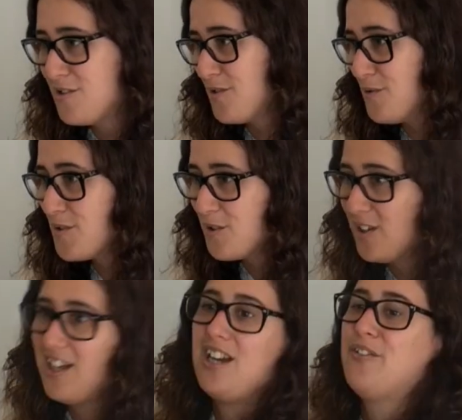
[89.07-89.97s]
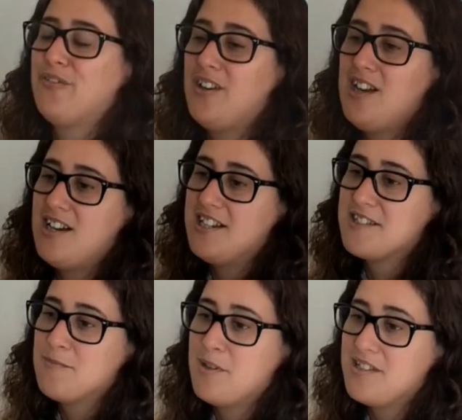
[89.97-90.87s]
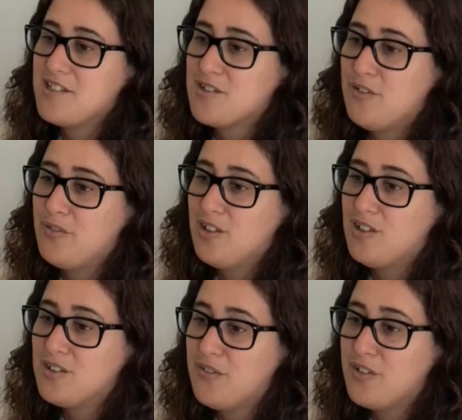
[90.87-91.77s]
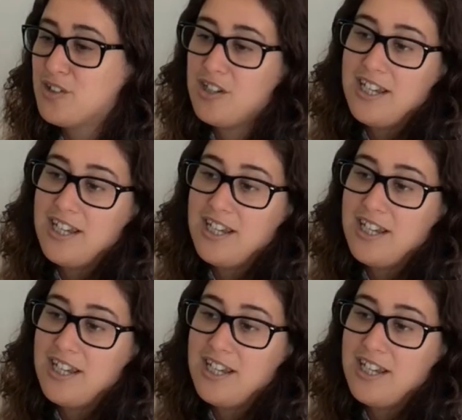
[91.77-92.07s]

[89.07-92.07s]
So soil life as the basis of a lot of